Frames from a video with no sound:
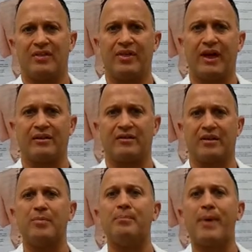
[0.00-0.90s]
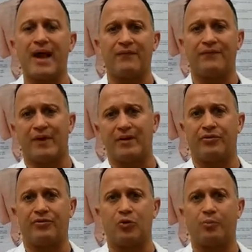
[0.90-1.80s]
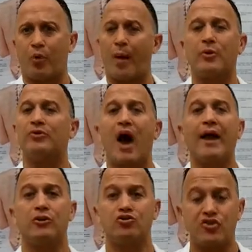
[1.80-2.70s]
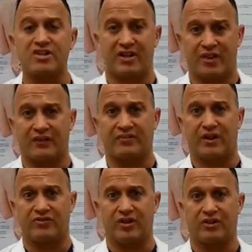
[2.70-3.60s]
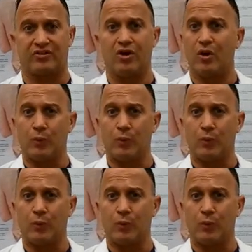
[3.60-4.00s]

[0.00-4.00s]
that can be benefited through proper diet, nutrition, and lifestyle changes,